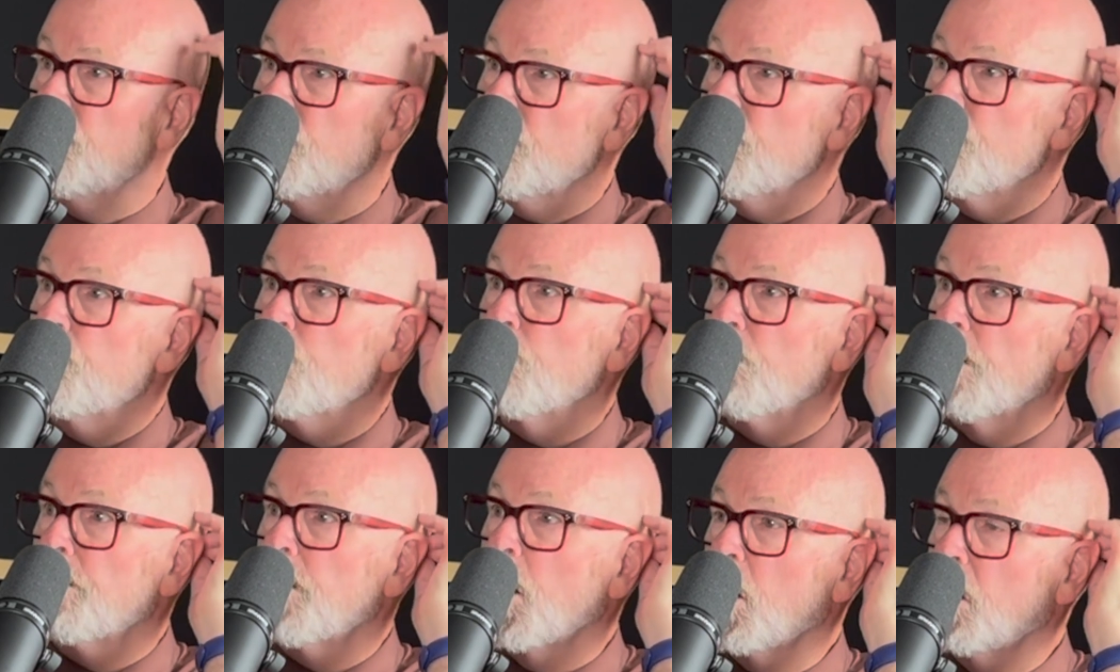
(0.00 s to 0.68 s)
into
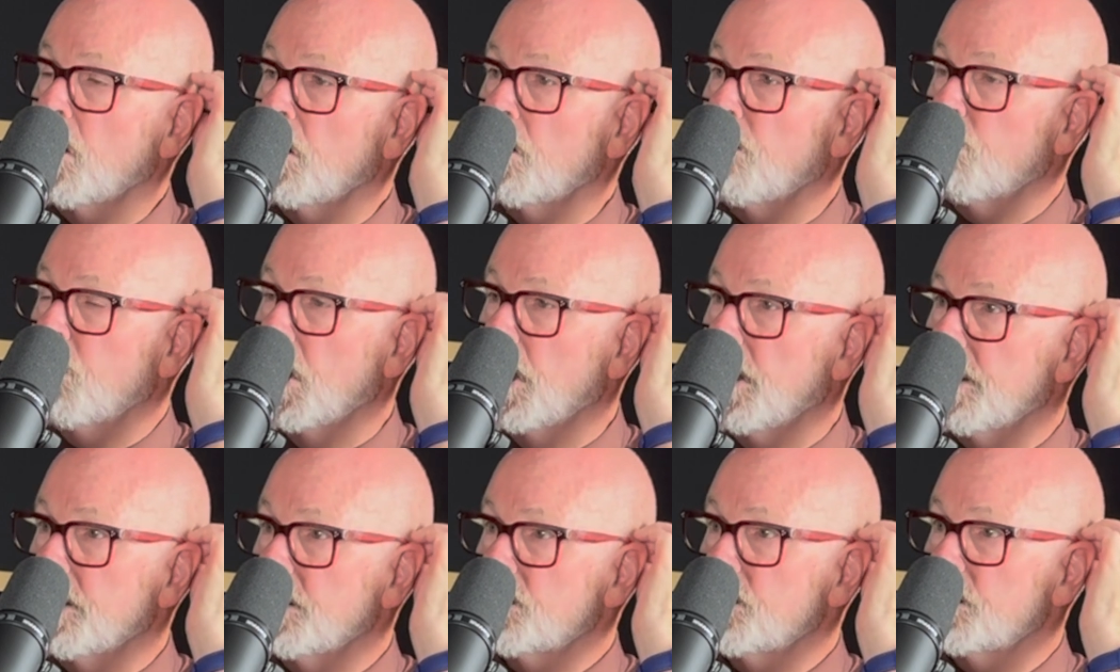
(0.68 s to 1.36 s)
a
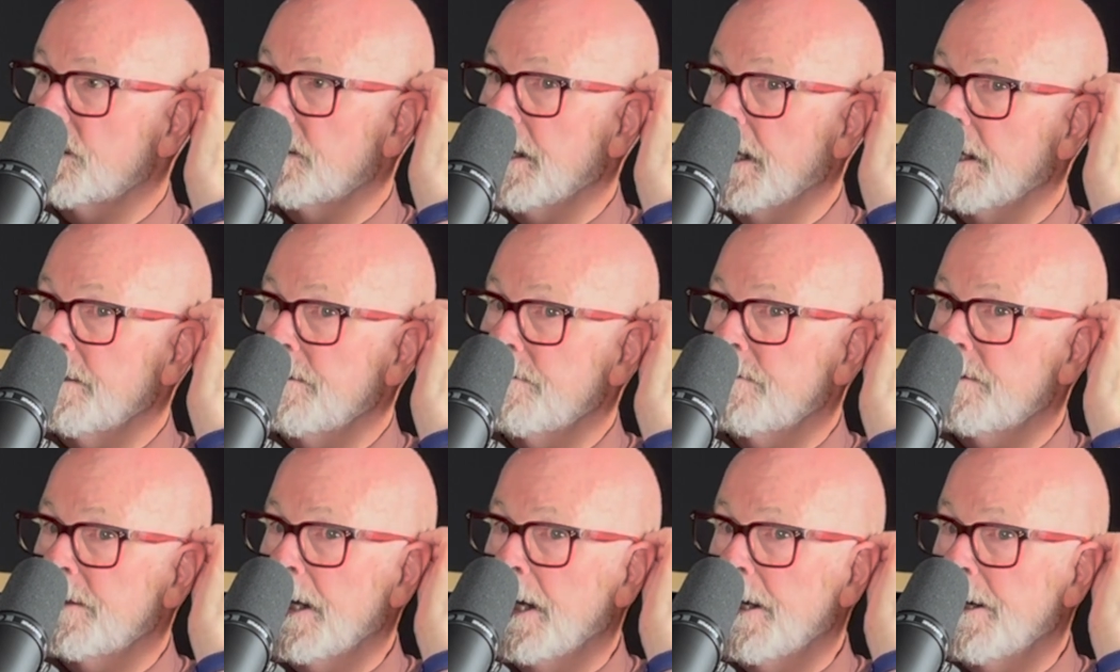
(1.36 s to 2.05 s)
marketplace that
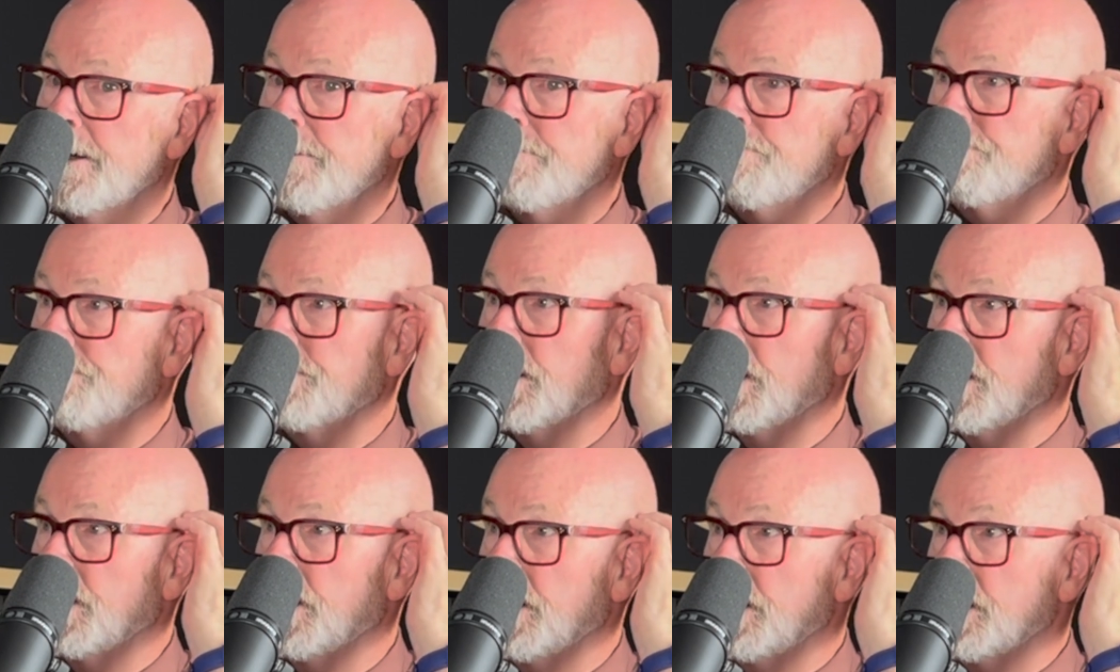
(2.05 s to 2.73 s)

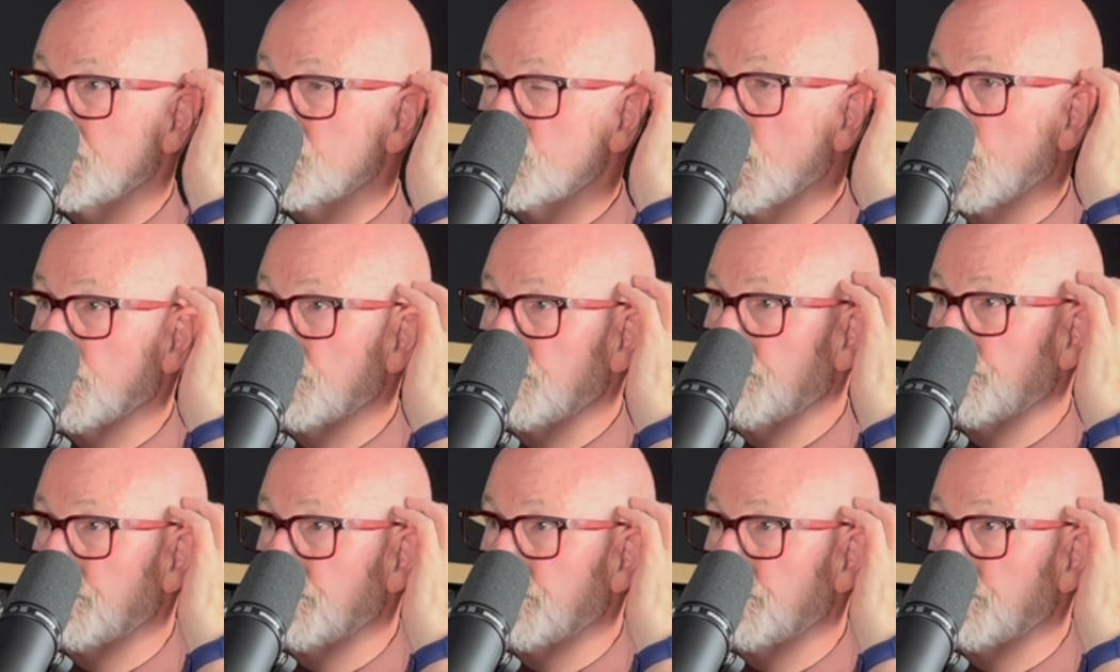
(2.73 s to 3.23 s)
is not,